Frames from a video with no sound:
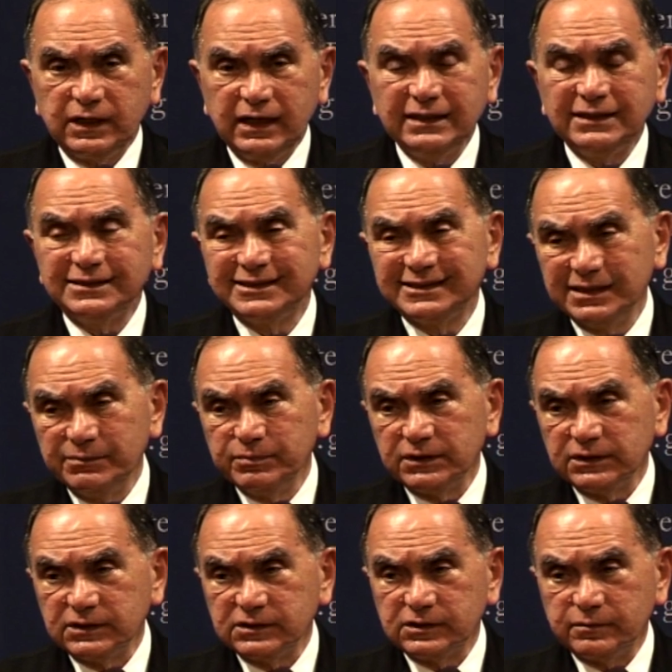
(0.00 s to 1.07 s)
and its
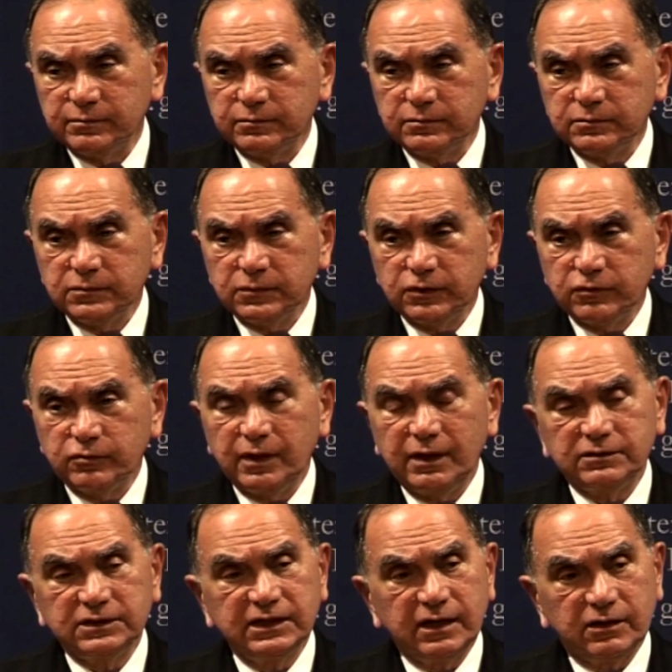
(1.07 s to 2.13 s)
symbolism
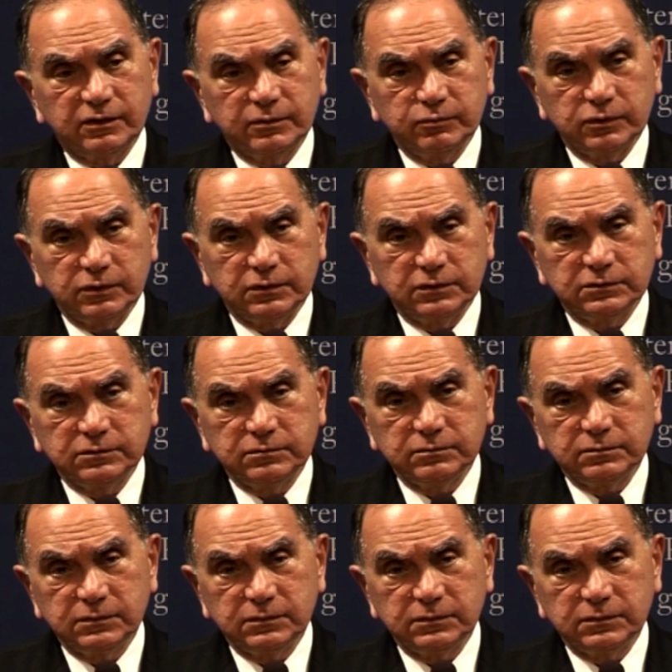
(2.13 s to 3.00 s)
throughout the Arab world